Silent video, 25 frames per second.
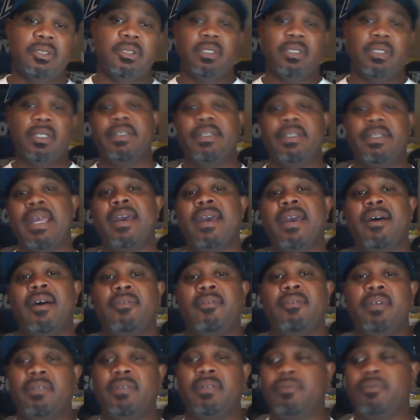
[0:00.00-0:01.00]
Or down,
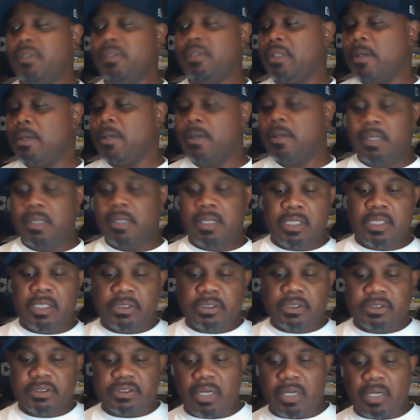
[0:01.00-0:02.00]
whatever you want to call.
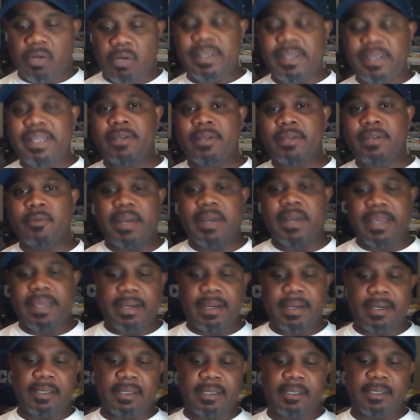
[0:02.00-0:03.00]
So anyway,
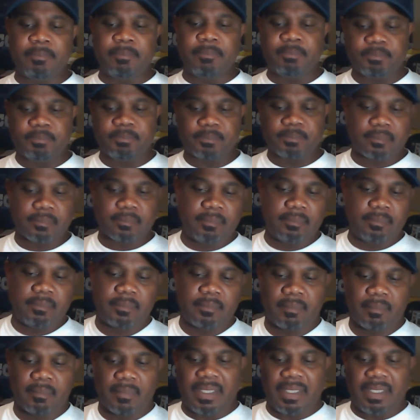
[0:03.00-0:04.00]
yeah,
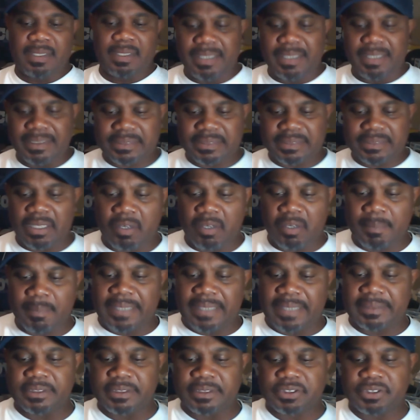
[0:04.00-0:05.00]
let's talk
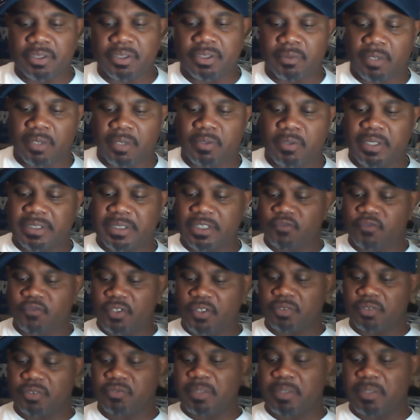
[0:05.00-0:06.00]
about this here real quick. This
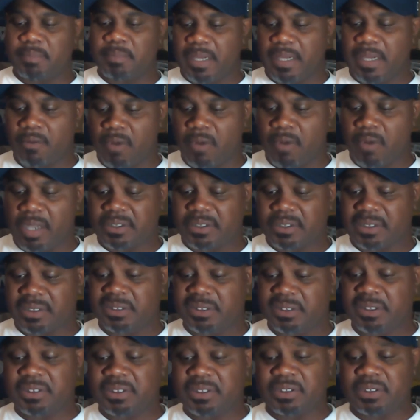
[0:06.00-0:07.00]
53-man roster,
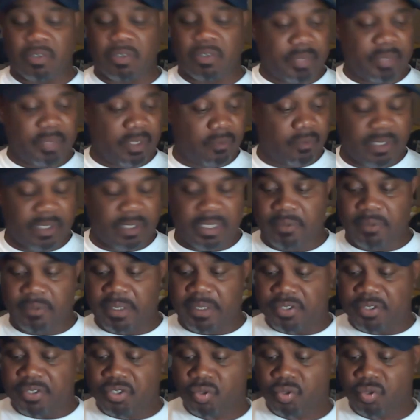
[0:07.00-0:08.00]
because this is gonna be really,
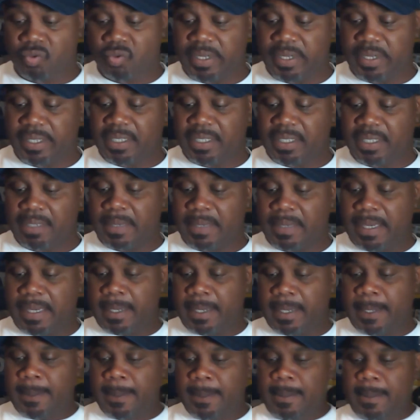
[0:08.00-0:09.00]
really tricky,
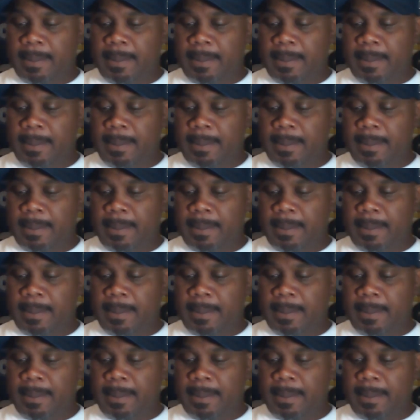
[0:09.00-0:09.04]
man.